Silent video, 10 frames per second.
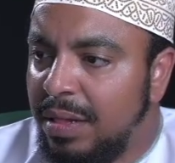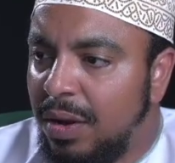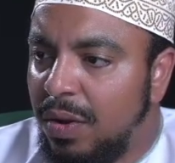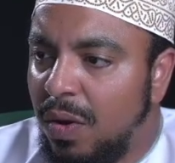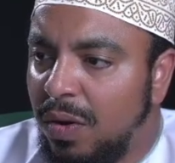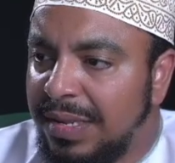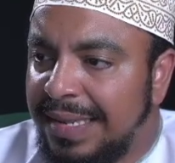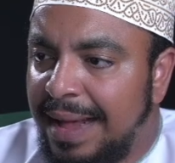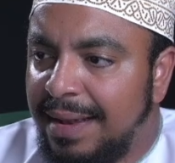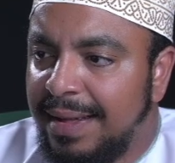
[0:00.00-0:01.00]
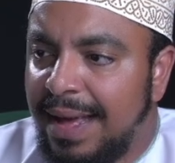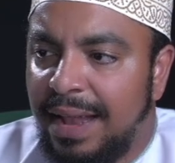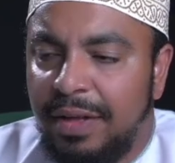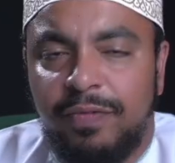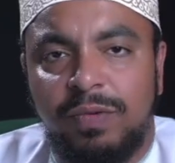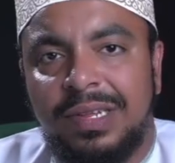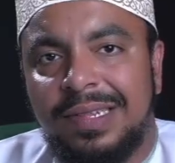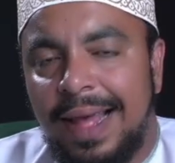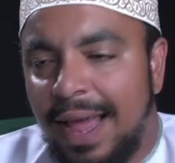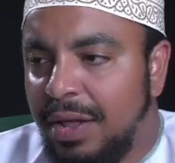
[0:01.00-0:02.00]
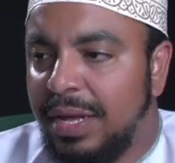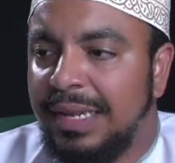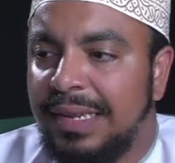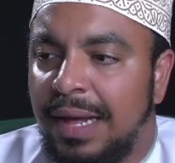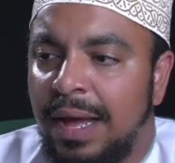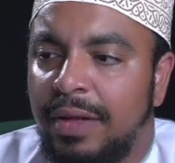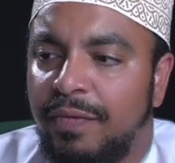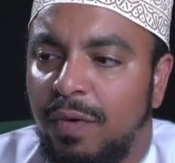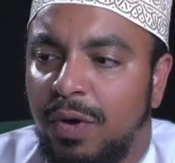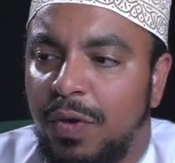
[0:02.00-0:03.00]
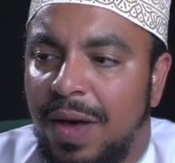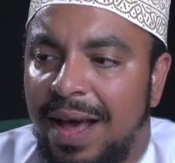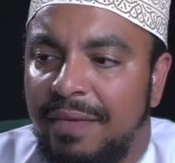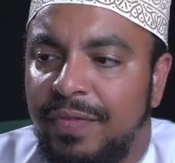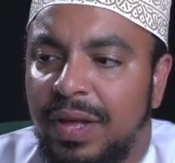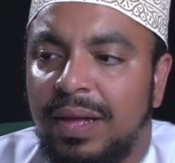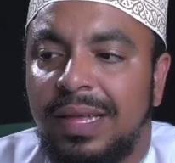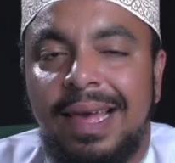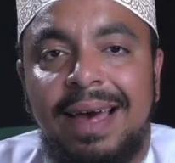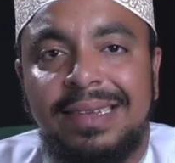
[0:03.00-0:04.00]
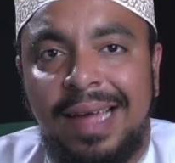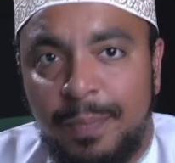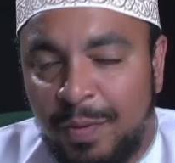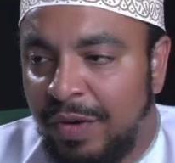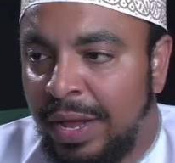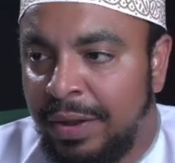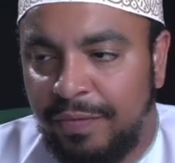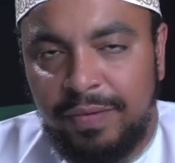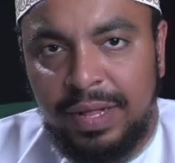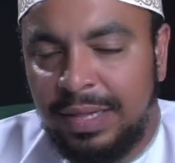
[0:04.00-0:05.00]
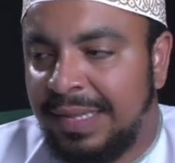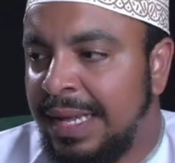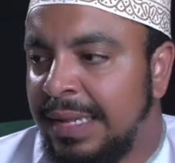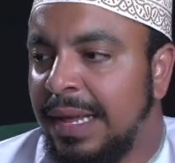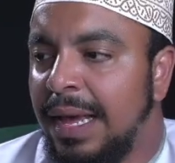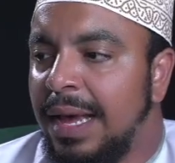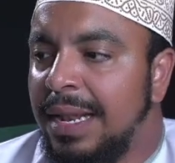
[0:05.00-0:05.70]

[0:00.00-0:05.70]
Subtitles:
the long standing alif, which is the elongated alif, or you have the ya type of alif in this case.